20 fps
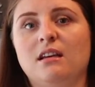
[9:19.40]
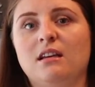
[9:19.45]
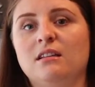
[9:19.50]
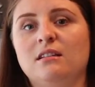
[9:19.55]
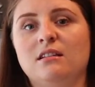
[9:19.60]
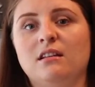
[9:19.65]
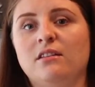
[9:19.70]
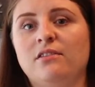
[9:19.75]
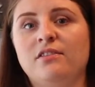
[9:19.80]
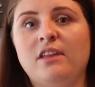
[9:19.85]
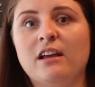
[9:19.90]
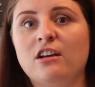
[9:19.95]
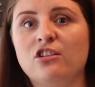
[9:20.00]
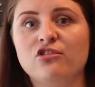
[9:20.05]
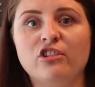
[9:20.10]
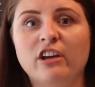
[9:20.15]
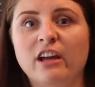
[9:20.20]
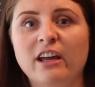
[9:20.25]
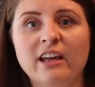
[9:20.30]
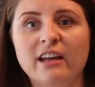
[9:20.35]
They're
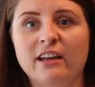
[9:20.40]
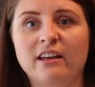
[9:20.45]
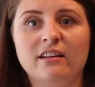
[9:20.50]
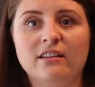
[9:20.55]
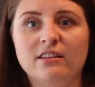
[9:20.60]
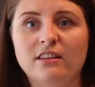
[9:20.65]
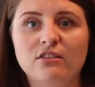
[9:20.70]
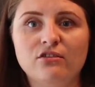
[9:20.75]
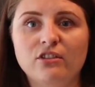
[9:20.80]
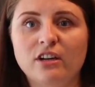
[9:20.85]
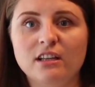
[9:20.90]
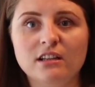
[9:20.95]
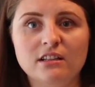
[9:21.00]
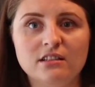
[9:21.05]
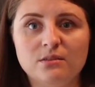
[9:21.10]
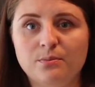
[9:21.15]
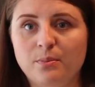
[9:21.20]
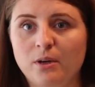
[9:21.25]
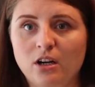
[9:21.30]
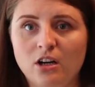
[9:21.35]
great. They're really
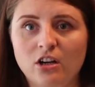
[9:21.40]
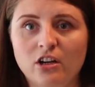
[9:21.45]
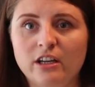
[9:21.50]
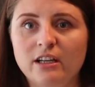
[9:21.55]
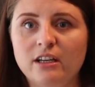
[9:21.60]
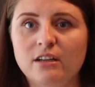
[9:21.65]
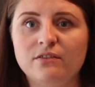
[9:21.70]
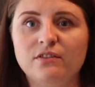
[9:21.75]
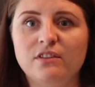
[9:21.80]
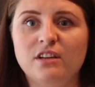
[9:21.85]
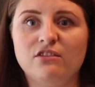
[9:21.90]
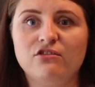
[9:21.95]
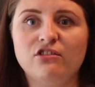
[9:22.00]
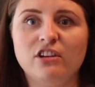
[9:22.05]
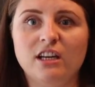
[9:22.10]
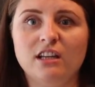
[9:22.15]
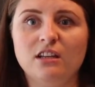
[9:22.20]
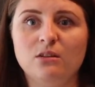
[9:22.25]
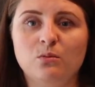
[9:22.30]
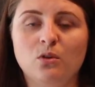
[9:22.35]
supportive. They
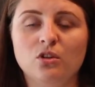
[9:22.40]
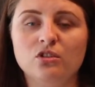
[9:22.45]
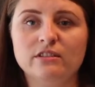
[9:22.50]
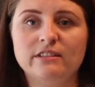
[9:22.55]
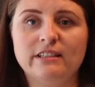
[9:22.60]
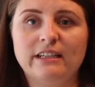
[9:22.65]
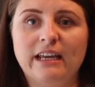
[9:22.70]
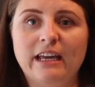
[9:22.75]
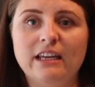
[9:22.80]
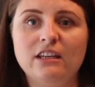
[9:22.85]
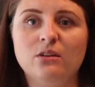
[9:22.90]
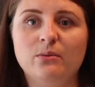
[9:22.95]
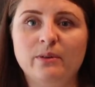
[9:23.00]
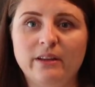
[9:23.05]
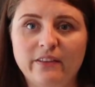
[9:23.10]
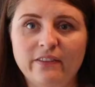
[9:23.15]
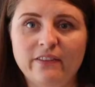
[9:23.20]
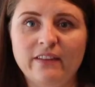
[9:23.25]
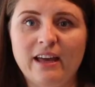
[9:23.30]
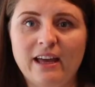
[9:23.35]
really want to get you
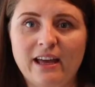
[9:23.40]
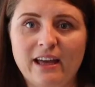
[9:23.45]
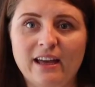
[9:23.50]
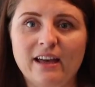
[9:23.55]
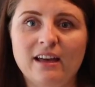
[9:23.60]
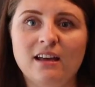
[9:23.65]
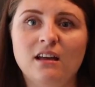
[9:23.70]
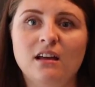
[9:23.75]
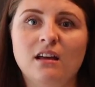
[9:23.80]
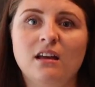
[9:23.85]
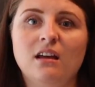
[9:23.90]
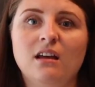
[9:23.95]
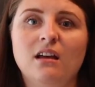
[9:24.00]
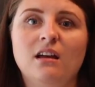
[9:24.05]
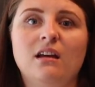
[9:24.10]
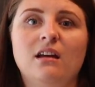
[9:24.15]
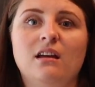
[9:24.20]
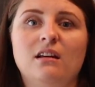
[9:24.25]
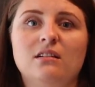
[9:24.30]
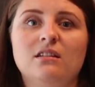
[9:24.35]
in there
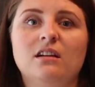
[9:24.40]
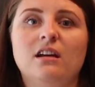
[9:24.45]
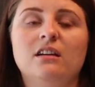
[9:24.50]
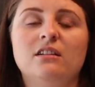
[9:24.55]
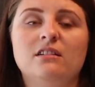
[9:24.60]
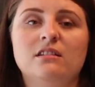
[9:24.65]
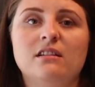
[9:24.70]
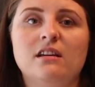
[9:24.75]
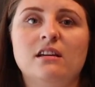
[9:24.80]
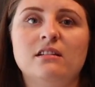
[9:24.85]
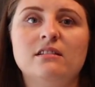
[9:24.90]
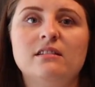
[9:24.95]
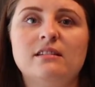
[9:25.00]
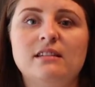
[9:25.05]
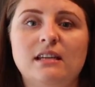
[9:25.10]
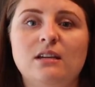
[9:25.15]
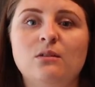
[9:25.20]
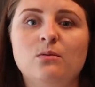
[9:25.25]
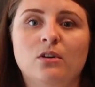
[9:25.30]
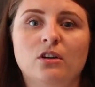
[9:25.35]
and
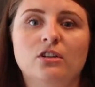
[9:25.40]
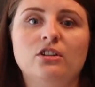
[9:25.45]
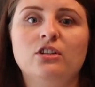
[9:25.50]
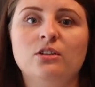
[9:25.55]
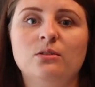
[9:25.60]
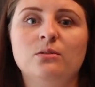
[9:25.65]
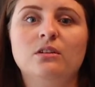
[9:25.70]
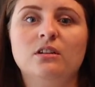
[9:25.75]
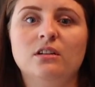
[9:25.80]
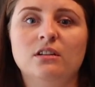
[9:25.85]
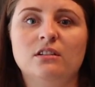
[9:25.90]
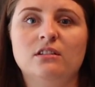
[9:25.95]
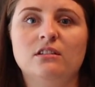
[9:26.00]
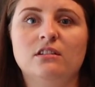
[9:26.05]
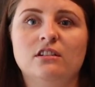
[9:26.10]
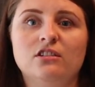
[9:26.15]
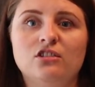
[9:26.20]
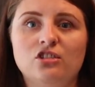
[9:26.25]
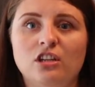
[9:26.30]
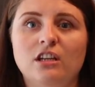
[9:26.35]
see what you can
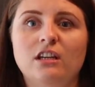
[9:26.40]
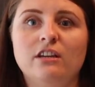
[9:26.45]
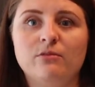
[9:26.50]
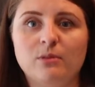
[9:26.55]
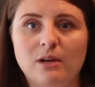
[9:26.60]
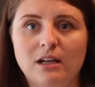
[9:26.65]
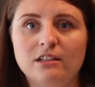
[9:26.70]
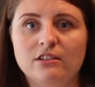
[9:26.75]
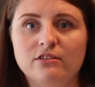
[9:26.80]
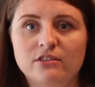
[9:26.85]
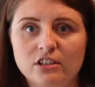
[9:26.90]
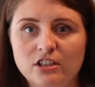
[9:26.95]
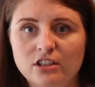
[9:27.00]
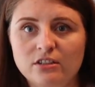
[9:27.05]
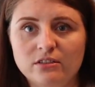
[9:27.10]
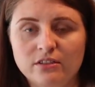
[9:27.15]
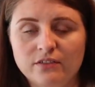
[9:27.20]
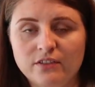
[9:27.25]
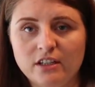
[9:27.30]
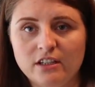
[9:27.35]
achieve while you're at
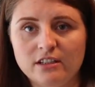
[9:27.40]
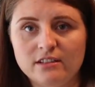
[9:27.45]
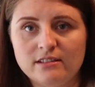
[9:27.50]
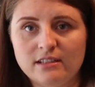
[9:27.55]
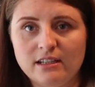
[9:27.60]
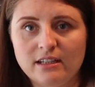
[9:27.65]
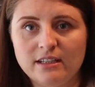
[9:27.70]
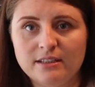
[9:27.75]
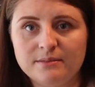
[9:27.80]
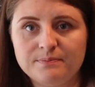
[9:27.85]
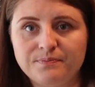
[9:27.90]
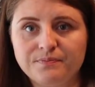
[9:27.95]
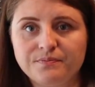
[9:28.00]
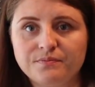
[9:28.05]
university.